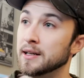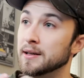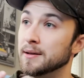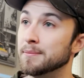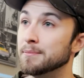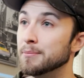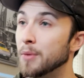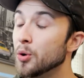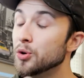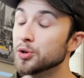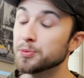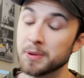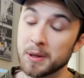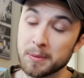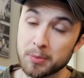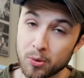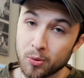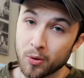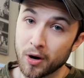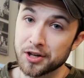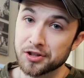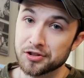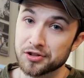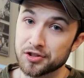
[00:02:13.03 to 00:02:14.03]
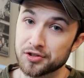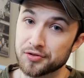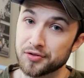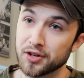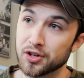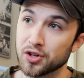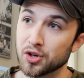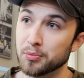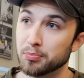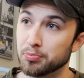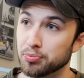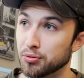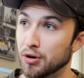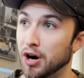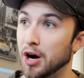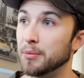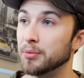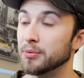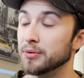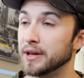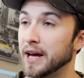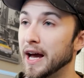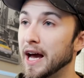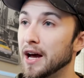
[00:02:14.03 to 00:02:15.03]
Most people watching this video
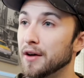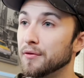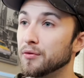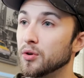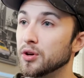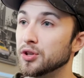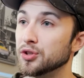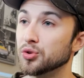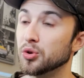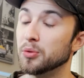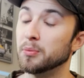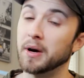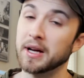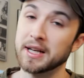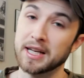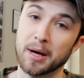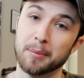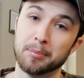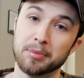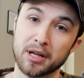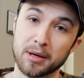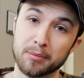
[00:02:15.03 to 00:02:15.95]
probably have one, so it might not be a